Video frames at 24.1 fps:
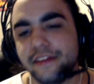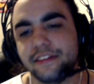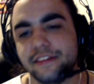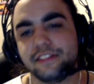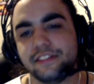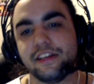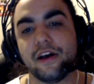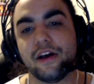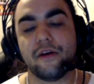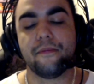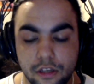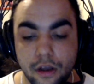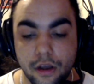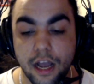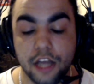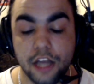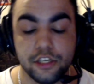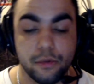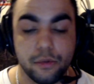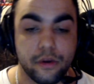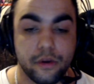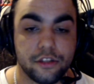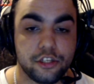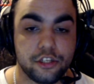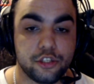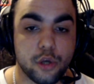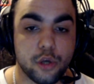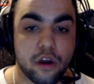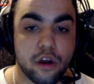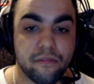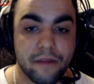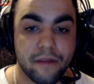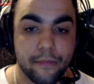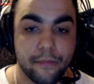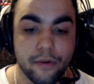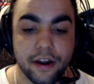So I actually wanted to show
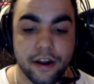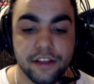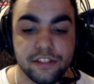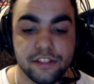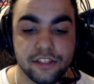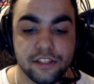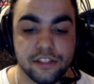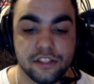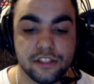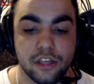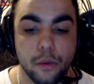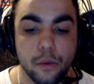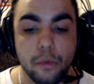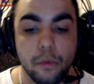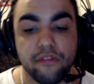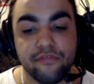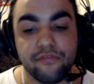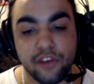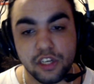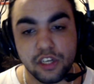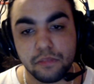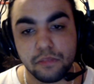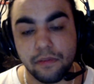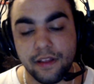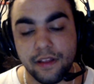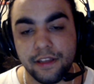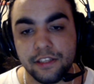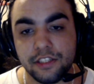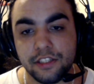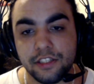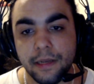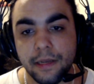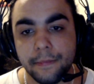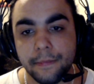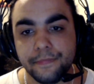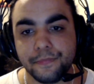off my prizes. So with first
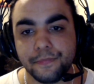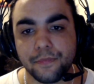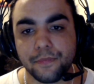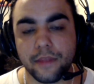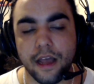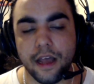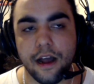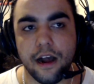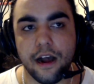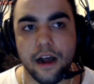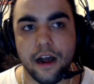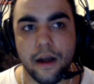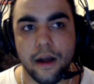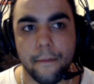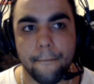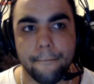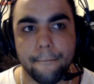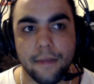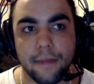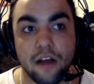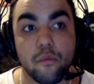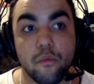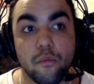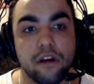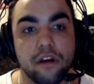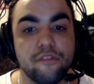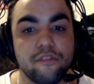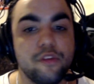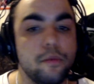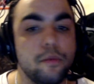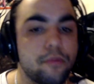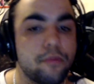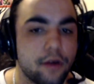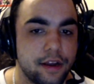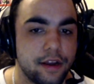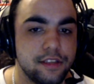place, I won a
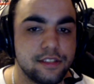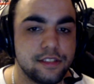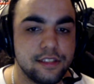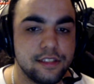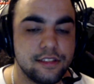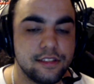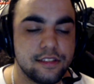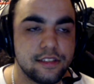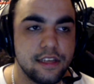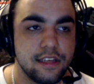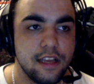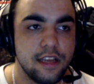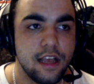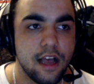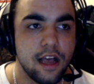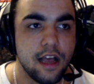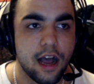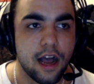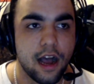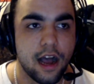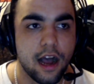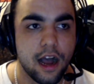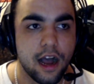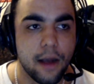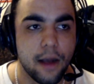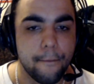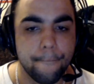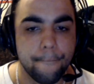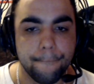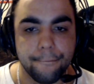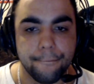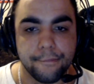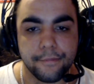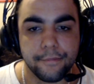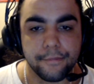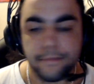few prizes.
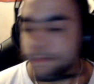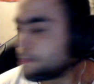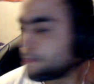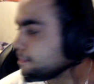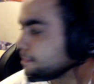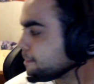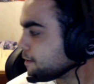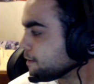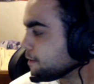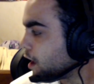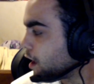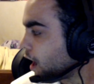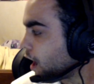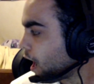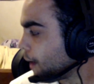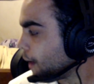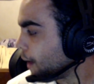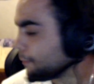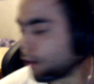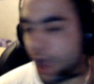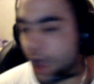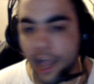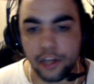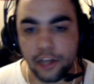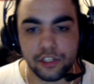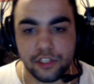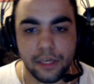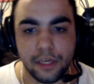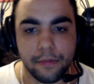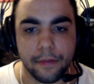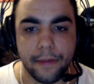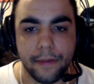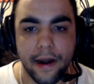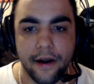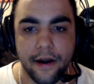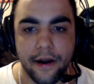I'm not actually
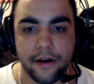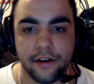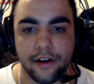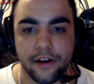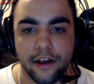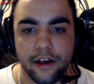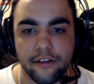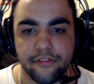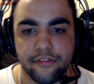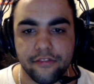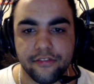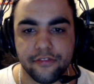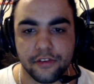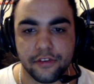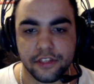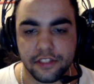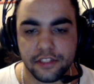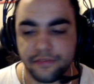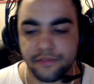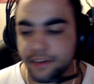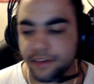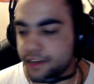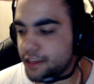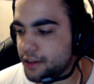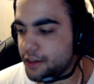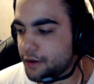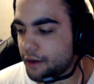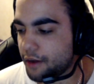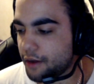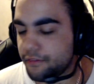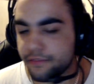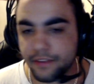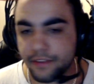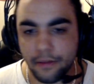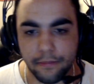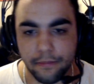prepared enough for this video.
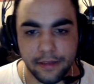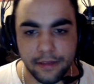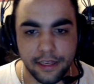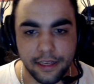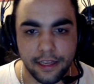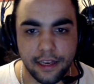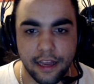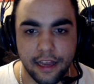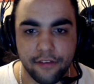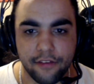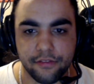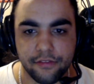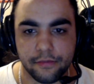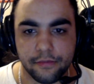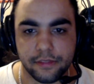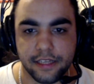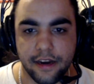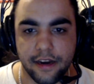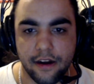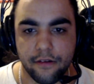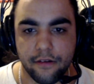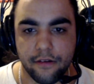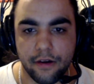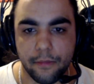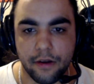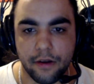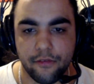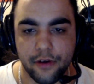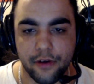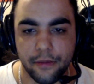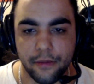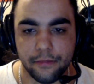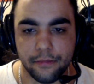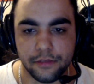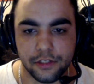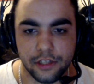I've completely left them scattered around my
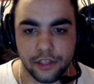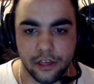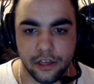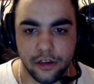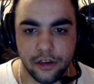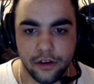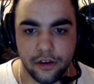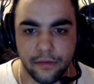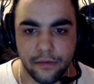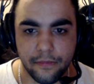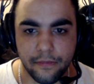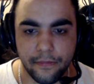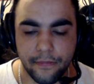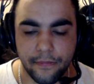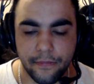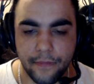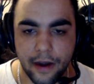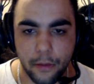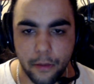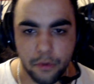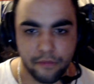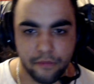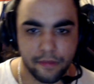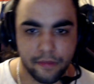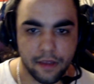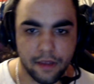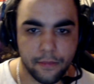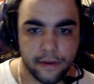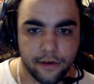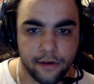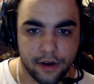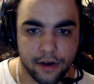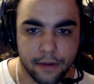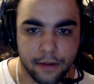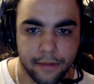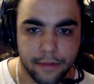room, so bear with me. Be
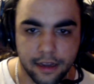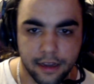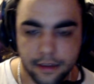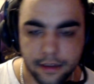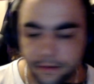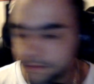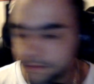right back.